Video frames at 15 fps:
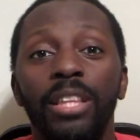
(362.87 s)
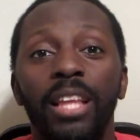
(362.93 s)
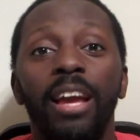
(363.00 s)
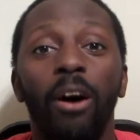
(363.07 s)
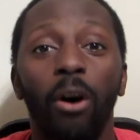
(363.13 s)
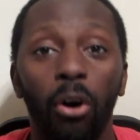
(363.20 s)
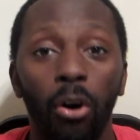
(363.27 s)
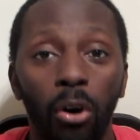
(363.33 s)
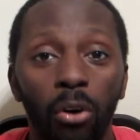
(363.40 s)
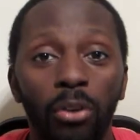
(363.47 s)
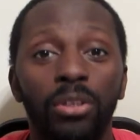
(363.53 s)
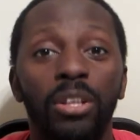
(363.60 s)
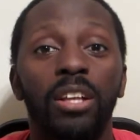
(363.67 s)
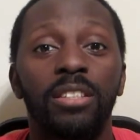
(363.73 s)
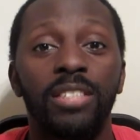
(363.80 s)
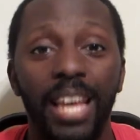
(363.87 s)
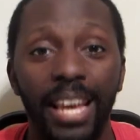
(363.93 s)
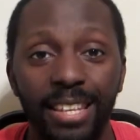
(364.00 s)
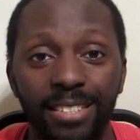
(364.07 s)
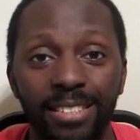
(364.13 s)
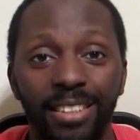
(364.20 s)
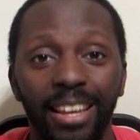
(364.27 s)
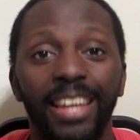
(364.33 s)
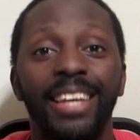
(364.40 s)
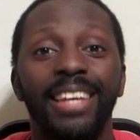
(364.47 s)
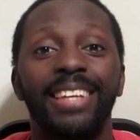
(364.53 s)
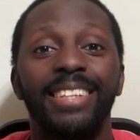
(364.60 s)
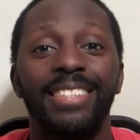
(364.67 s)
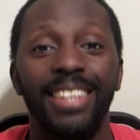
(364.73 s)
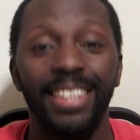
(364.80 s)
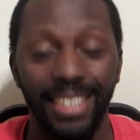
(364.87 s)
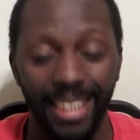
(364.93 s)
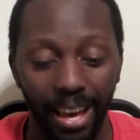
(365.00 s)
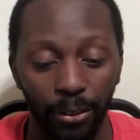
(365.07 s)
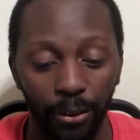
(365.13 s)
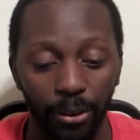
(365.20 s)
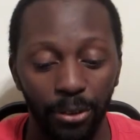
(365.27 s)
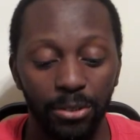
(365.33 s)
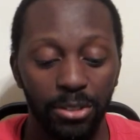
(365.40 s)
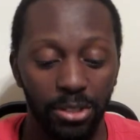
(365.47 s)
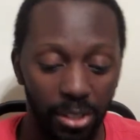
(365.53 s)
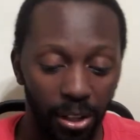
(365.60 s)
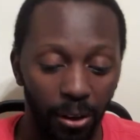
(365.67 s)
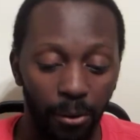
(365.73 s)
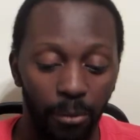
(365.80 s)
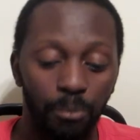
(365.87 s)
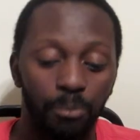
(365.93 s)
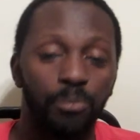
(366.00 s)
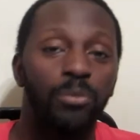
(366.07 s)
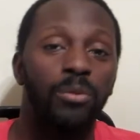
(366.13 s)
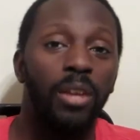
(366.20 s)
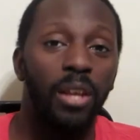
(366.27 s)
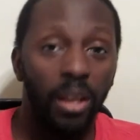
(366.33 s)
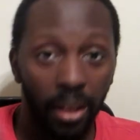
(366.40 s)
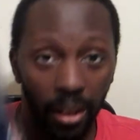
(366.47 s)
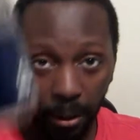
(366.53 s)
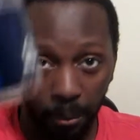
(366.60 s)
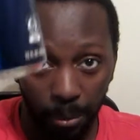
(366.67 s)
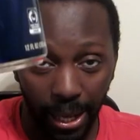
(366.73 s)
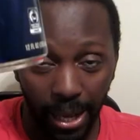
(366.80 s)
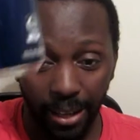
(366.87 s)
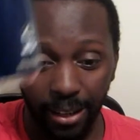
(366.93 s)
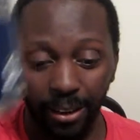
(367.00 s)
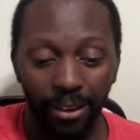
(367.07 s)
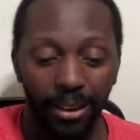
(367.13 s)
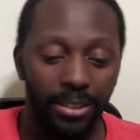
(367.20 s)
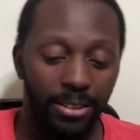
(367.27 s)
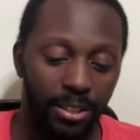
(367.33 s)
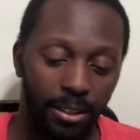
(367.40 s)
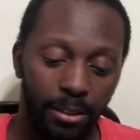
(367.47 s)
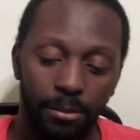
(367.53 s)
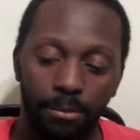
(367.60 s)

they all taste like together. So, black currant